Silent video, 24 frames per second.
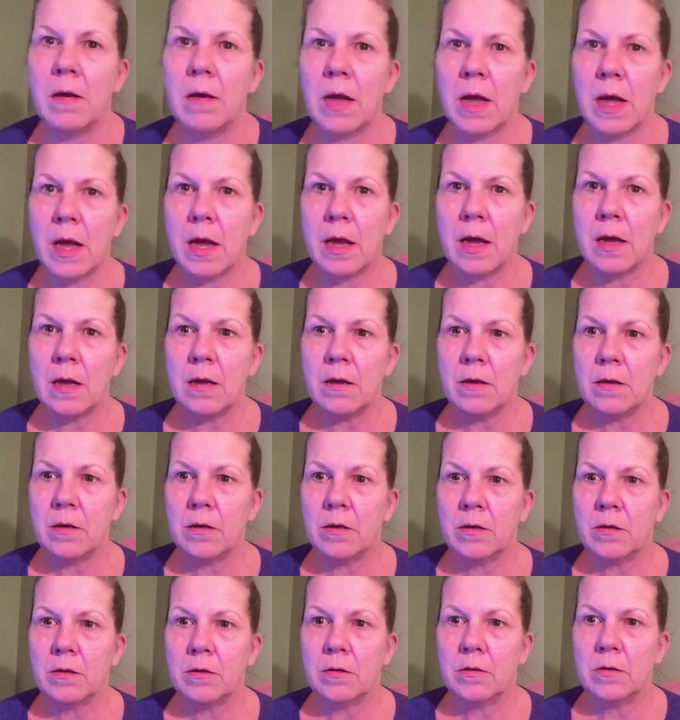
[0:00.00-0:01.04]
okay.
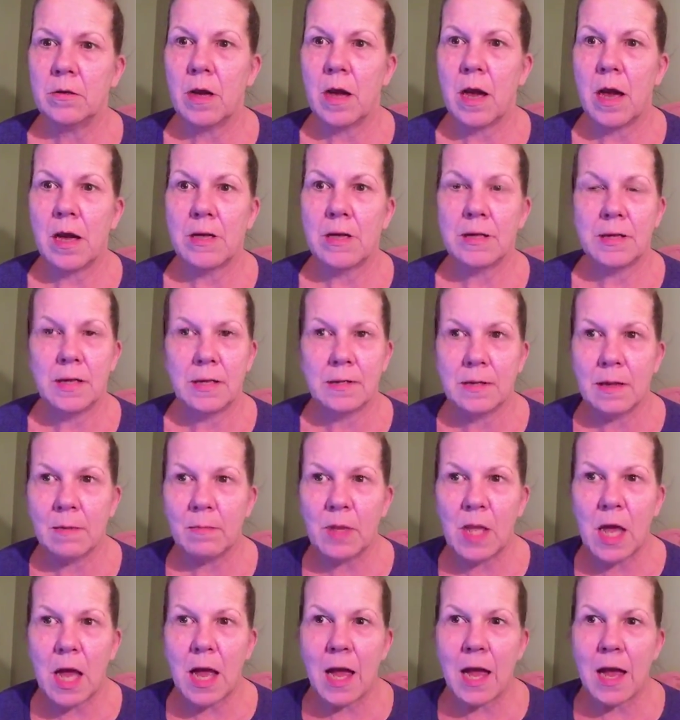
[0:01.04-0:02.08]
It says I'm
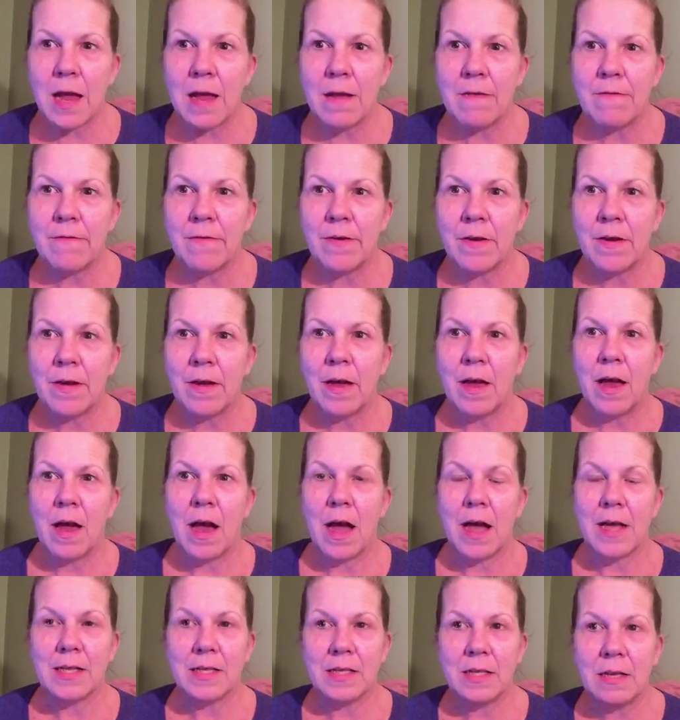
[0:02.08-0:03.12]
live.
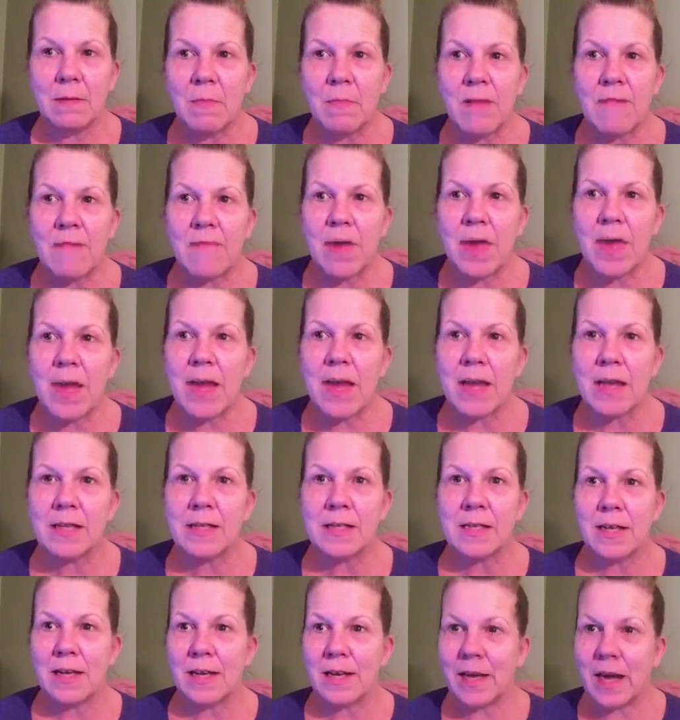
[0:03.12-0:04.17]
I see my
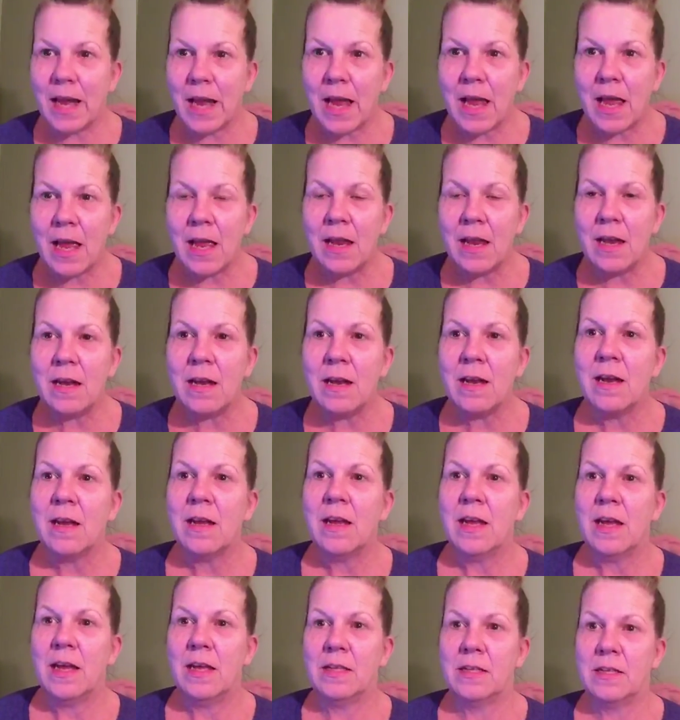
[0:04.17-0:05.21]
face again.
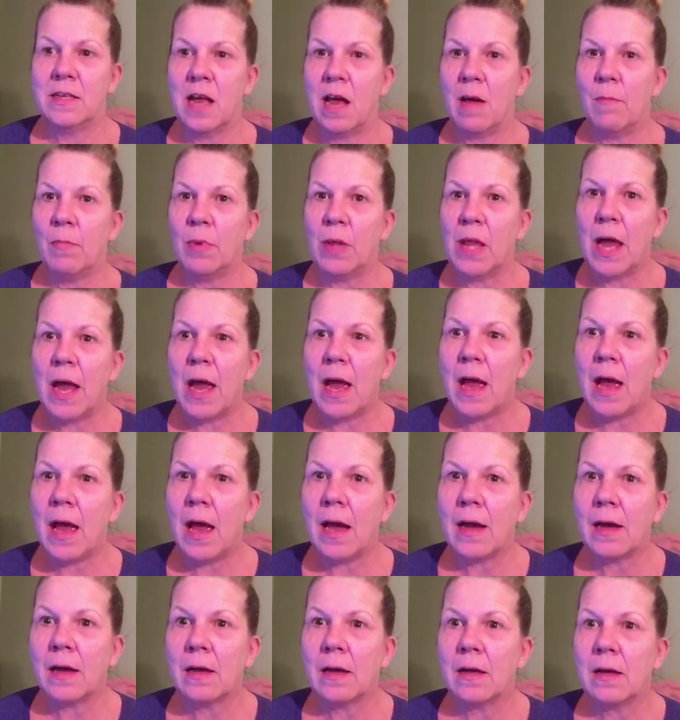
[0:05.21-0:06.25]
It's not
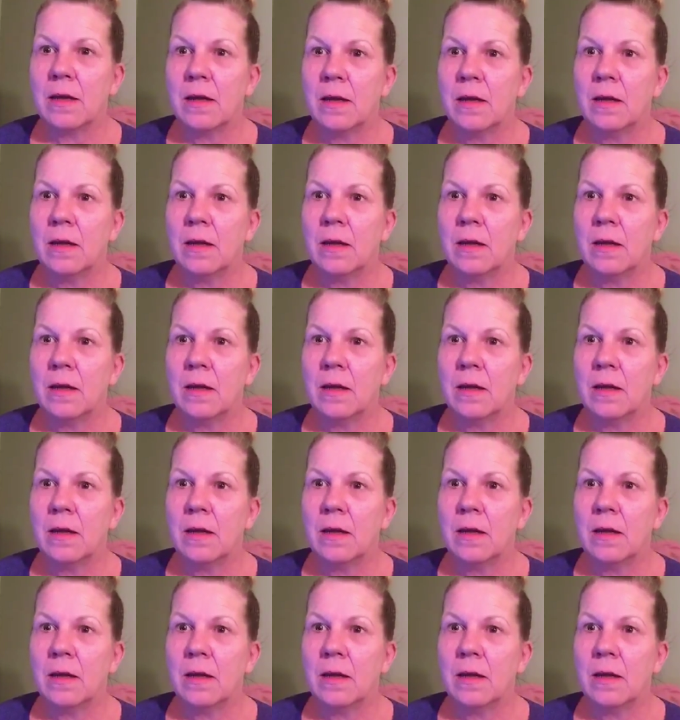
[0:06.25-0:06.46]
black.